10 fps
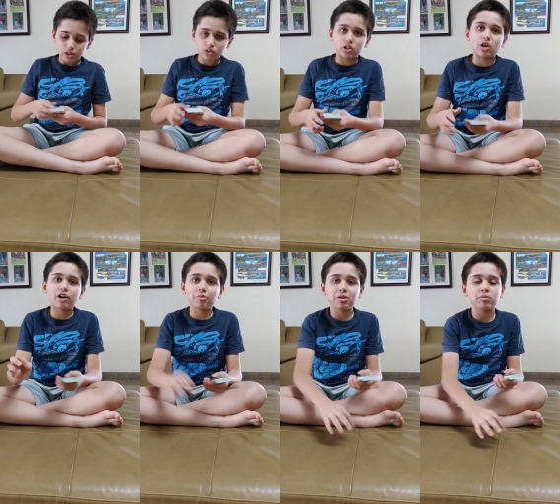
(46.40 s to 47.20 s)
So now
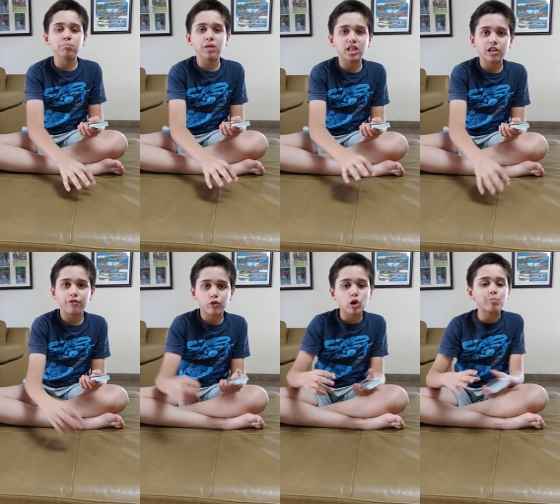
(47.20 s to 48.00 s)
I am
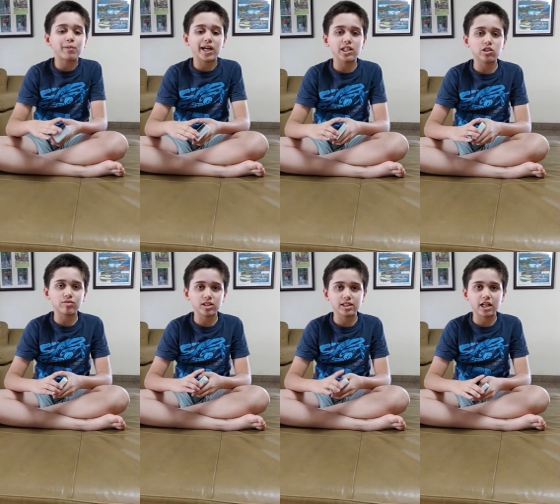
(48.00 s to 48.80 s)
making four piles
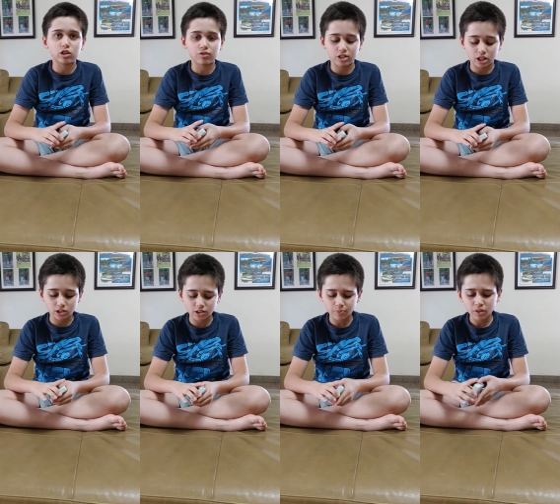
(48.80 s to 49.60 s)
of this deck of
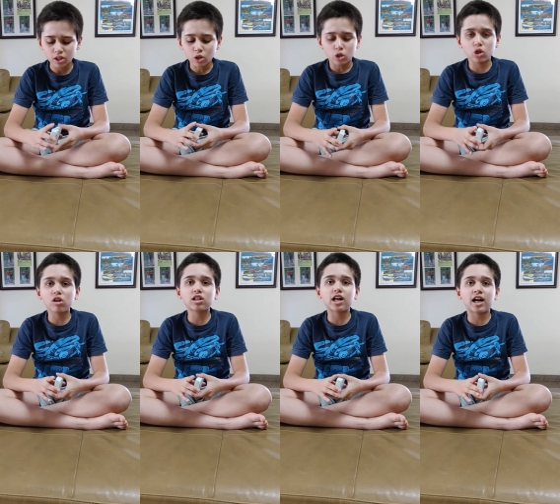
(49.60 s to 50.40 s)
cards.
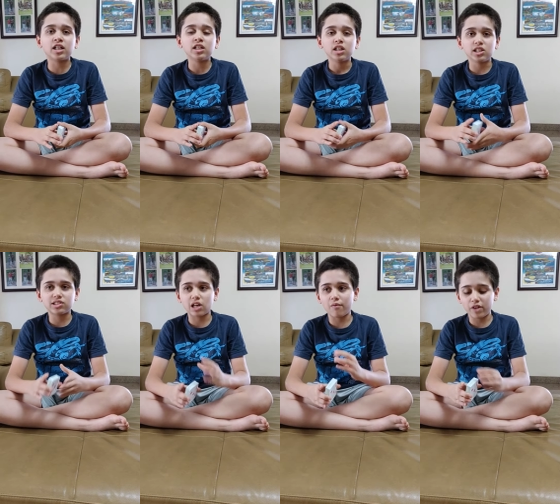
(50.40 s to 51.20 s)
Your card
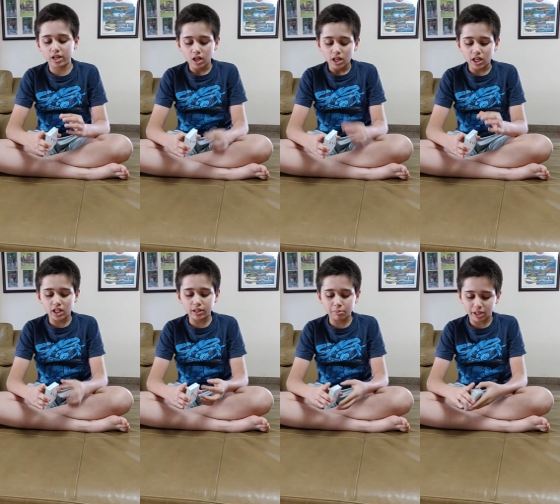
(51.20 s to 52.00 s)
is somewhere
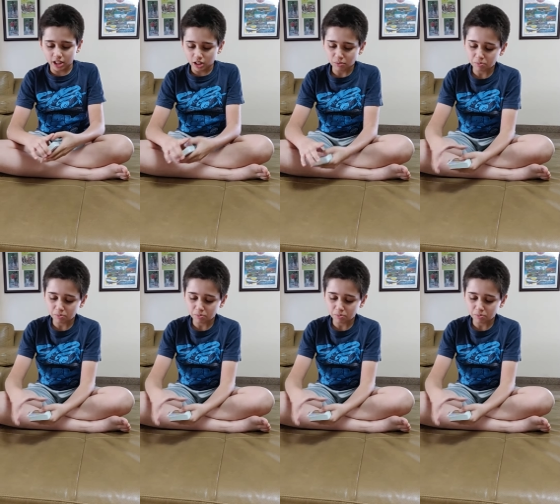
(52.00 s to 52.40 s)
in the middle.